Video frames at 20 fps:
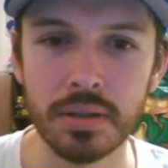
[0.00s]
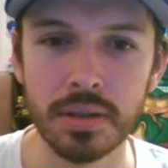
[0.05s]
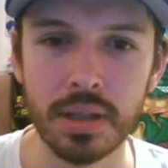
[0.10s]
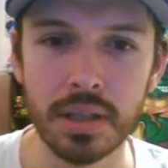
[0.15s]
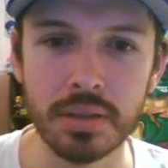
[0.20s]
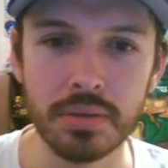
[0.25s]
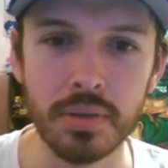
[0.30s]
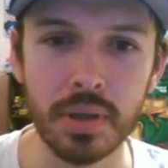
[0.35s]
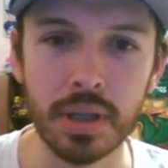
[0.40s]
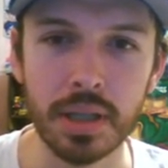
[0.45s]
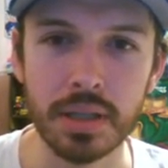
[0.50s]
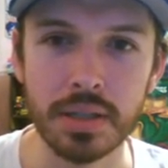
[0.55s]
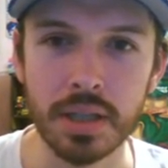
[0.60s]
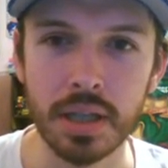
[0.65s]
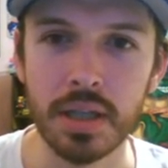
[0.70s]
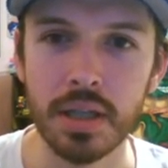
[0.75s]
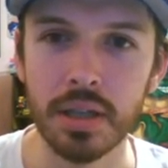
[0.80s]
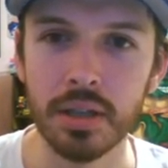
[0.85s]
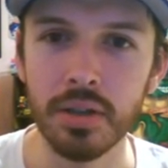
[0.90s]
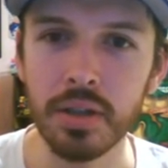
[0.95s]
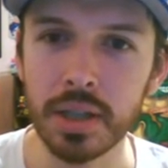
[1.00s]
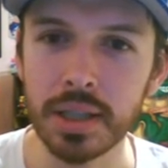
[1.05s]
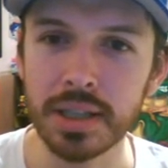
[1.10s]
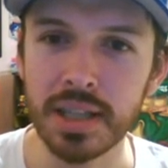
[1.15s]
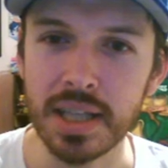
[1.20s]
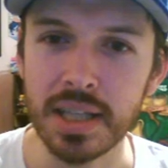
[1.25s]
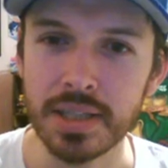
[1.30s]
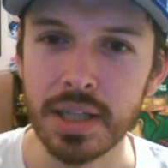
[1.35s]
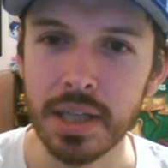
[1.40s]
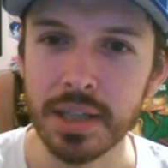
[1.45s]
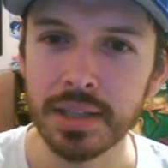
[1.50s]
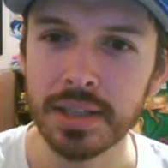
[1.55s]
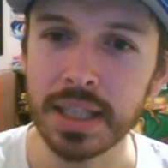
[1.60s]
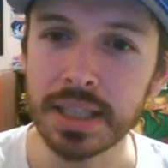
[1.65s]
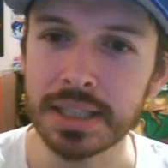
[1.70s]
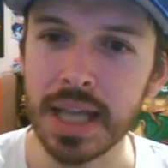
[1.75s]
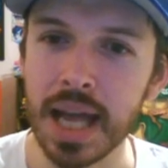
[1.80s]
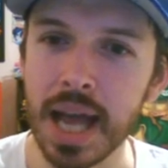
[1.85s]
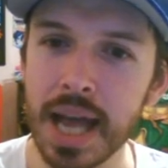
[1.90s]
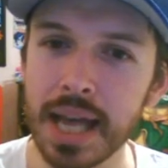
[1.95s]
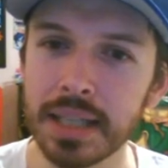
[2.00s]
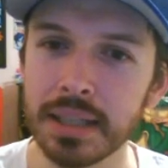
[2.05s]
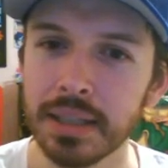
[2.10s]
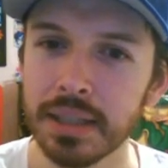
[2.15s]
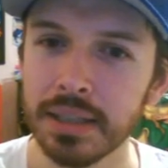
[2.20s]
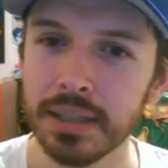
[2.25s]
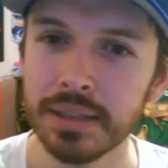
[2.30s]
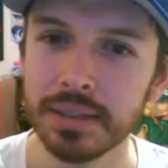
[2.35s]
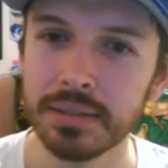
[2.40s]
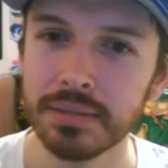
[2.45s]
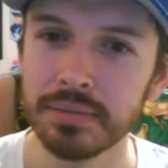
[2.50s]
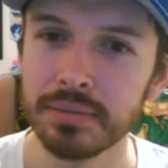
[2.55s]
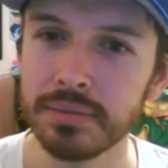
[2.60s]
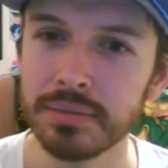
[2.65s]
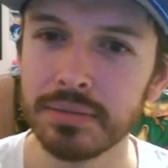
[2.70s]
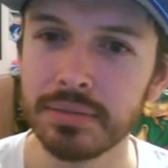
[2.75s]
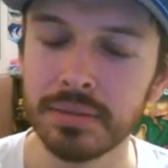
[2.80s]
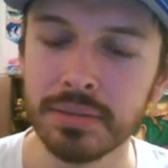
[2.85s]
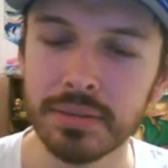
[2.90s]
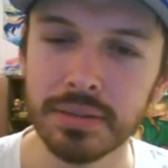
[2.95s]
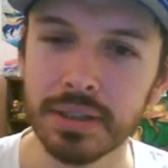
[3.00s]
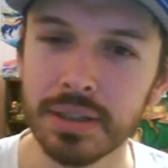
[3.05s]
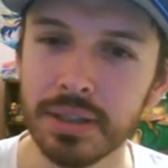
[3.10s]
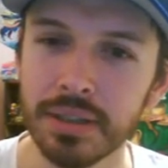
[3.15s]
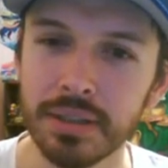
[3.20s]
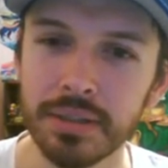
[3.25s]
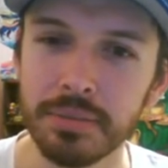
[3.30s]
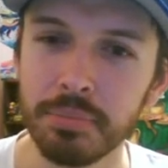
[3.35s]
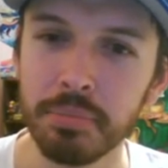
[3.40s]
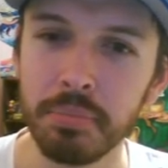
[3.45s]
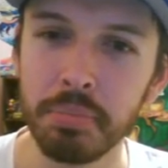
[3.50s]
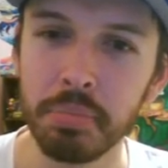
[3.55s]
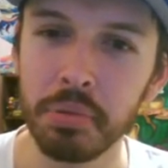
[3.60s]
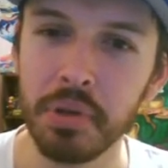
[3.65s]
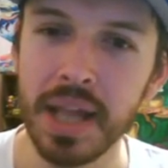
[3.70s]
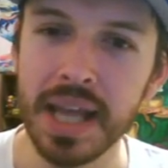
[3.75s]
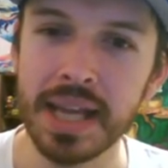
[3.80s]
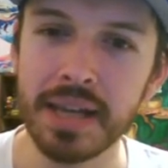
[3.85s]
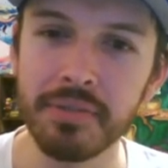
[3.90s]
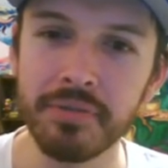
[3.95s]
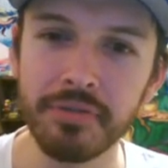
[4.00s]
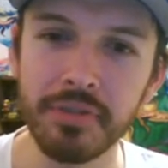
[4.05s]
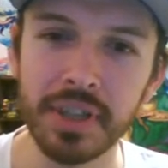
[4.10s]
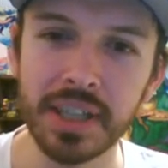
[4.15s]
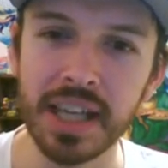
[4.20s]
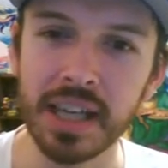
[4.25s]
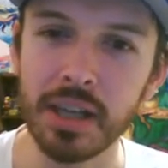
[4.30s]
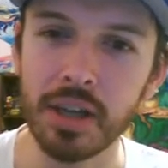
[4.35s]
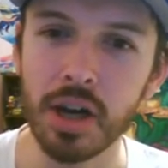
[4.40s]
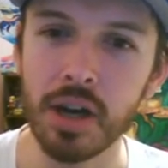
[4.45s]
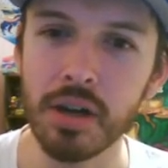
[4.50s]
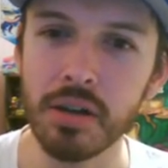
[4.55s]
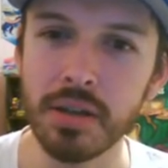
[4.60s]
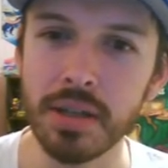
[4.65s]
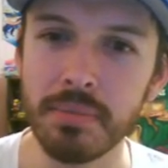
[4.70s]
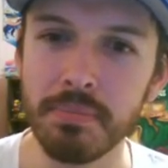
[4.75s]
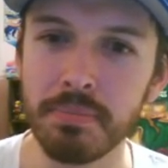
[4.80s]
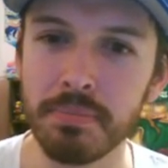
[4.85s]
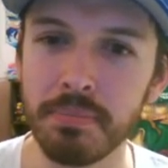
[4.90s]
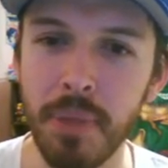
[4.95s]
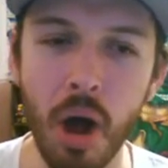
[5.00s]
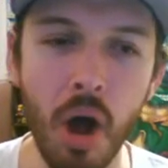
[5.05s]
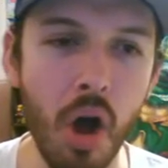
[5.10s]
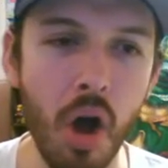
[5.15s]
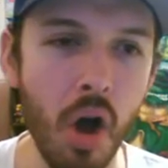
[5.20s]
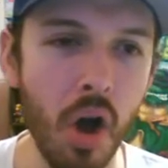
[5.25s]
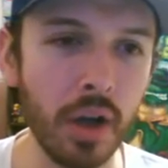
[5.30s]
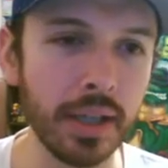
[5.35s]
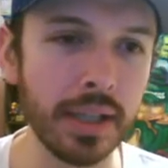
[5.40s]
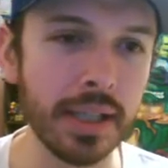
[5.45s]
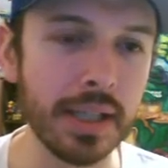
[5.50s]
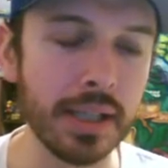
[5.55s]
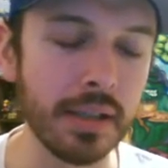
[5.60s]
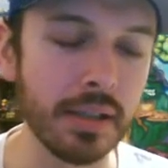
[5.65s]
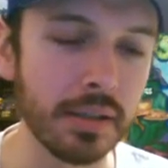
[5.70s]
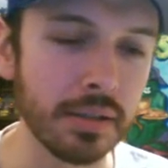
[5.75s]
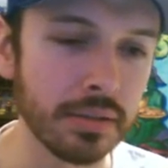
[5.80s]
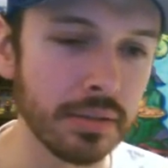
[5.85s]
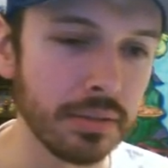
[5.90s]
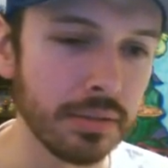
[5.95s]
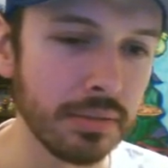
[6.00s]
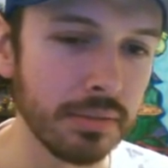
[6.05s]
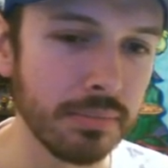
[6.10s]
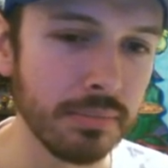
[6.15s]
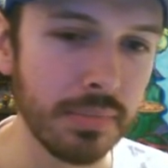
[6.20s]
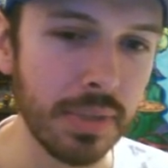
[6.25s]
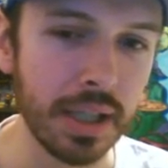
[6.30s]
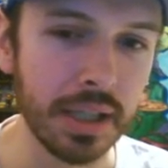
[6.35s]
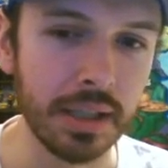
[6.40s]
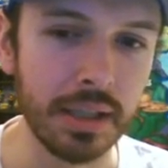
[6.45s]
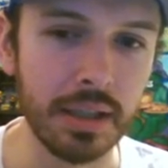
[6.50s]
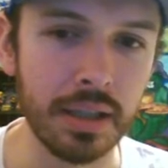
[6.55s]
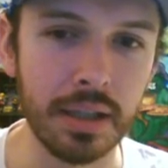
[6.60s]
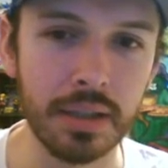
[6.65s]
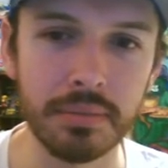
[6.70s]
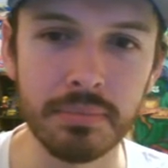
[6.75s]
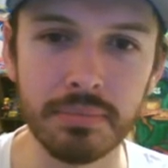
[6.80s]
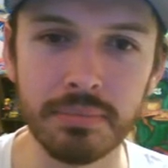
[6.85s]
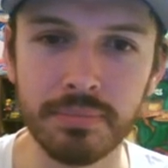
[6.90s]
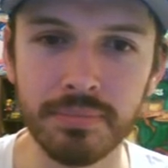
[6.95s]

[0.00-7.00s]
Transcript: That's what I gotta say. Look at this. This guy playing freaking curry pong here. My god.